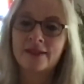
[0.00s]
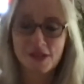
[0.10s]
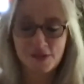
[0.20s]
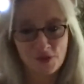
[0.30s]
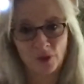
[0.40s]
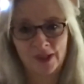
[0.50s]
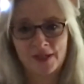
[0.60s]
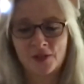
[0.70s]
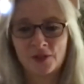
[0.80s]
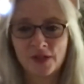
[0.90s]
Thanks for joining
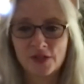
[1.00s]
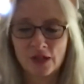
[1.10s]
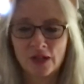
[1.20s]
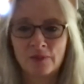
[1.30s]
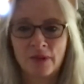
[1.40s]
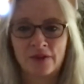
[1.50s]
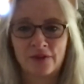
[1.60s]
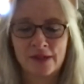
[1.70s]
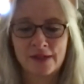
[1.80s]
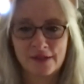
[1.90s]
us on the Journal of
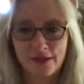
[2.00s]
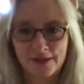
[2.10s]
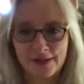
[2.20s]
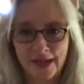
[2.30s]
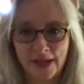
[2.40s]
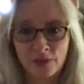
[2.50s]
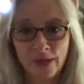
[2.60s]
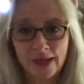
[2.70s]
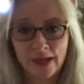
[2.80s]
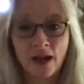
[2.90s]
Biophilic Design today.
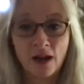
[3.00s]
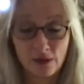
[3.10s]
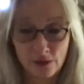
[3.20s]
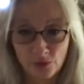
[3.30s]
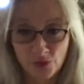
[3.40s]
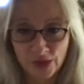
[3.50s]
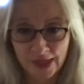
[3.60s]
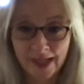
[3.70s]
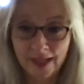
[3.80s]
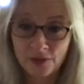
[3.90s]
We are
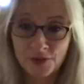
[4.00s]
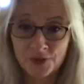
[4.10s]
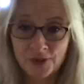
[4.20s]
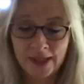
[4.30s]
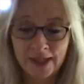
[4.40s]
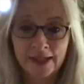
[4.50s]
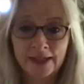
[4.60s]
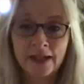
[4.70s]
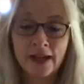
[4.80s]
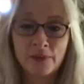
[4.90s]
launching in
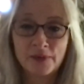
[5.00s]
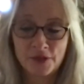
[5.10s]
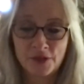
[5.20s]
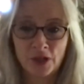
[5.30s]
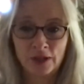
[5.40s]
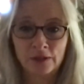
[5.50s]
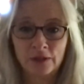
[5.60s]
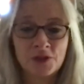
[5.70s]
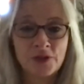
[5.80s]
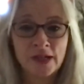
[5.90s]
Australia with the journal,
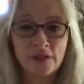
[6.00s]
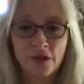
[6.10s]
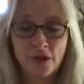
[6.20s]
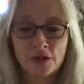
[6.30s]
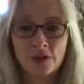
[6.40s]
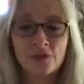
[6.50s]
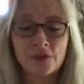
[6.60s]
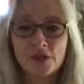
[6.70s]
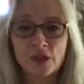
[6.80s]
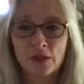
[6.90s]
Australian version of
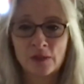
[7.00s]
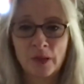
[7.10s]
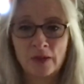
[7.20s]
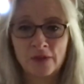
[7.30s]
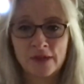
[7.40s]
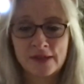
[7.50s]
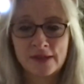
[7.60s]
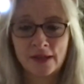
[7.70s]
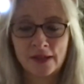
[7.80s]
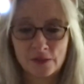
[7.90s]
the Journal of Biophilic
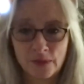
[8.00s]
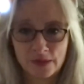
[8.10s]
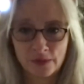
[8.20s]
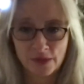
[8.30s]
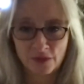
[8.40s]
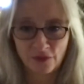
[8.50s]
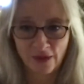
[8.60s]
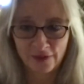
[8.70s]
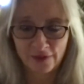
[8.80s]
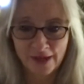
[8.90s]
Design in
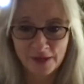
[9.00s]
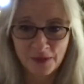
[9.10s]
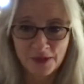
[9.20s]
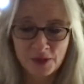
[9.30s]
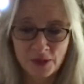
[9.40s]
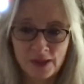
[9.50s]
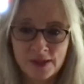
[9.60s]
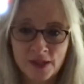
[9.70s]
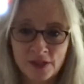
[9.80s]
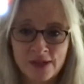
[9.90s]
2025, and we are doing a
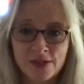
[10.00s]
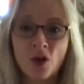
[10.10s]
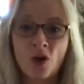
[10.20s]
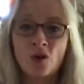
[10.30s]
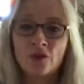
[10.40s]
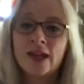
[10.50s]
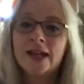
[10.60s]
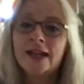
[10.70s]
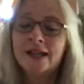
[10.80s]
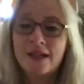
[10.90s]
series of
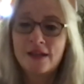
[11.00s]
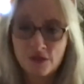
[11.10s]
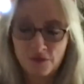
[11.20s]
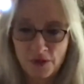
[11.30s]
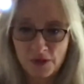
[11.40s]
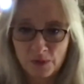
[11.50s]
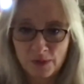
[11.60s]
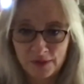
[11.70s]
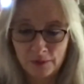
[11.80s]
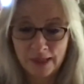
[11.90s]
interviews
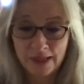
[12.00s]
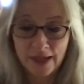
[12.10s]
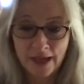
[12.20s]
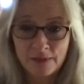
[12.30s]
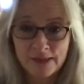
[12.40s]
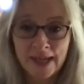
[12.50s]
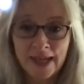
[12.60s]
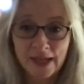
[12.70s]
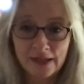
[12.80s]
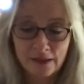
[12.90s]
with some leading names
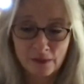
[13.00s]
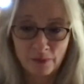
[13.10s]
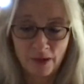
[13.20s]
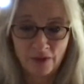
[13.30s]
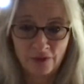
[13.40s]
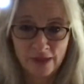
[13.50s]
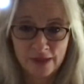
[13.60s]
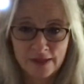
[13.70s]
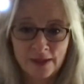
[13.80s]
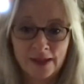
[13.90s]
in biophilic
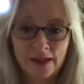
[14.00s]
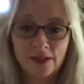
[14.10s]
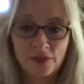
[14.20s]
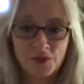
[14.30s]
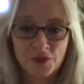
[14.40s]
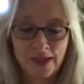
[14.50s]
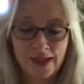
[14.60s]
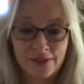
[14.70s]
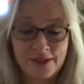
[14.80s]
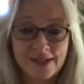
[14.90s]
design in
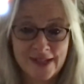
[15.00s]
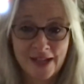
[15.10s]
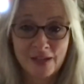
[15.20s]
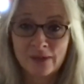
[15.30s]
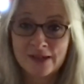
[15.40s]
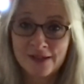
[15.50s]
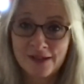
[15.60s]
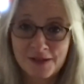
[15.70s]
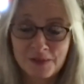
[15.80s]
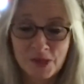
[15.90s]
Australia. And today we're
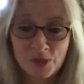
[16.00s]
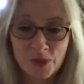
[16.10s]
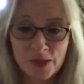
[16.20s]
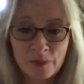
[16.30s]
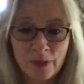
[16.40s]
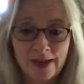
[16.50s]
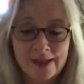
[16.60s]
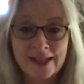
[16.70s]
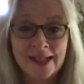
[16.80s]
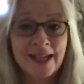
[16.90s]
excited to be joined by
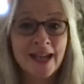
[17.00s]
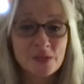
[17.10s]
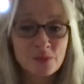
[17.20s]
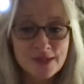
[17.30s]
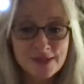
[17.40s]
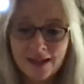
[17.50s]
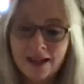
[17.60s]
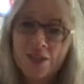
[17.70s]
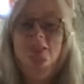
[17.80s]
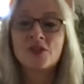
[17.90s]
Talina Edwards.
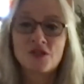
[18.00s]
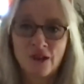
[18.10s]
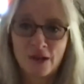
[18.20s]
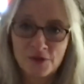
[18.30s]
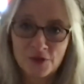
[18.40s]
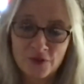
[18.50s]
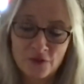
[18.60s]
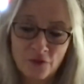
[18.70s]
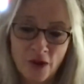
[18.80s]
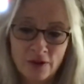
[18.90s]
She's founder of
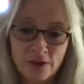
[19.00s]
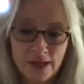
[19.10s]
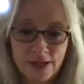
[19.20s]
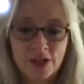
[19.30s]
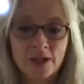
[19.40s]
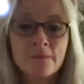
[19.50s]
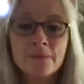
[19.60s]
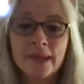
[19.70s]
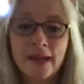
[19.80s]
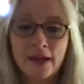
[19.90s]
Envirotecture.
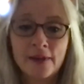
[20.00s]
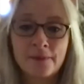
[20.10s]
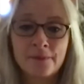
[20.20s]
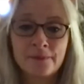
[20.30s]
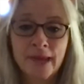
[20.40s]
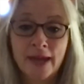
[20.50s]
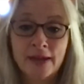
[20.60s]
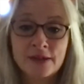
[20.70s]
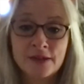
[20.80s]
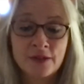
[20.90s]

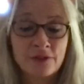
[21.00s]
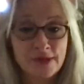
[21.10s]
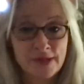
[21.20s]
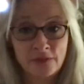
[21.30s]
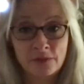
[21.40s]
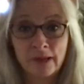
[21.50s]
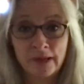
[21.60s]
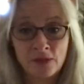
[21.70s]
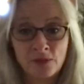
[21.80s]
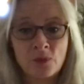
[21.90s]
And they've received
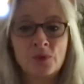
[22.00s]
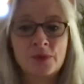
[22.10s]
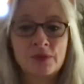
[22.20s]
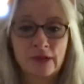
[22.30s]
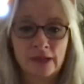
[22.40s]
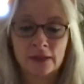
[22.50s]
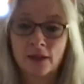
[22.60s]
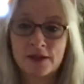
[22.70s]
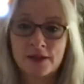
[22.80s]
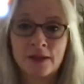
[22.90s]
many awards
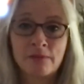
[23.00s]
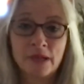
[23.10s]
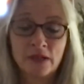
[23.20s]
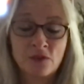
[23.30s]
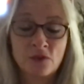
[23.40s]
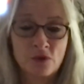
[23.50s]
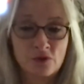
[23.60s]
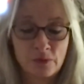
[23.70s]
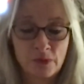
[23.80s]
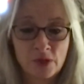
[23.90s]
recognising their meaningful
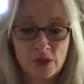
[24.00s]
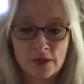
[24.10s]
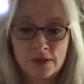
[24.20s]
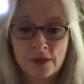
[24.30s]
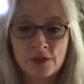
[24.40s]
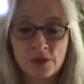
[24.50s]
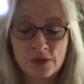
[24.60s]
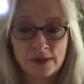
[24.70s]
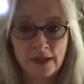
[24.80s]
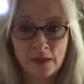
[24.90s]
contributions to
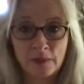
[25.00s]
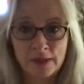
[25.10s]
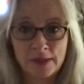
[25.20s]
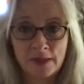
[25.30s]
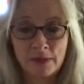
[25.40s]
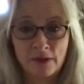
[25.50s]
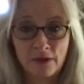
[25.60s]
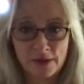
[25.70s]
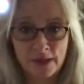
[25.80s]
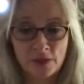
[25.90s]
sustainability with their
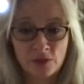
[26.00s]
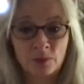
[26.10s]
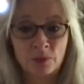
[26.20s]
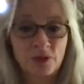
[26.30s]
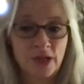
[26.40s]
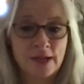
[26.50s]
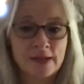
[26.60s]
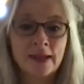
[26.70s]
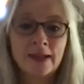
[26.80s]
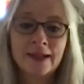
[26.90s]
architectural
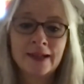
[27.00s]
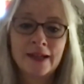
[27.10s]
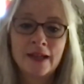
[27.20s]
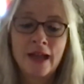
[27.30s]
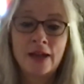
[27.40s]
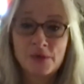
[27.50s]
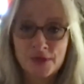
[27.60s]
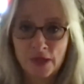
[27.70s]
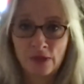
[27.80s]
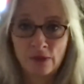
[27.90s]
projects, and
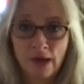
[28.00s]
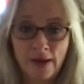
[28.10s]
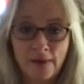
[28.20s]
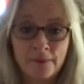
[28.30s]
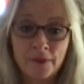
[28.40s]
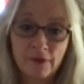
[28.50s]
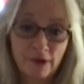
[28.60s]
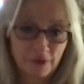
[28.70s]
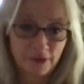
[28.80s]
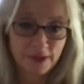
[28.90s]
also their
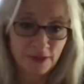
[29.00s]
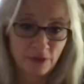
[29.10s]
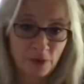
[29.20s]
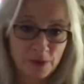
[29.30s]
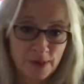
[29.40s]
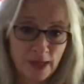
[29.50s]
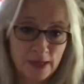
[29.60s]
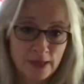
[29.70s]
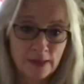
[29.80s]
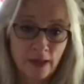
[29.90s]
advocacy roles
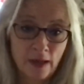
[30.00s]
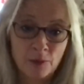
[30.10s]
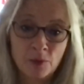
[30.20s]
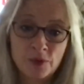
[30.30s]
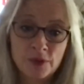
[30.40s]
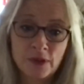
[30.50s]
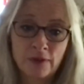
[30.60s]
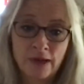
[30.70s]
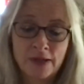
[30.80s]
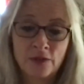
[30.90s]
as board
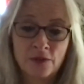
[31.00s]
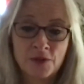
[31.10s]
director of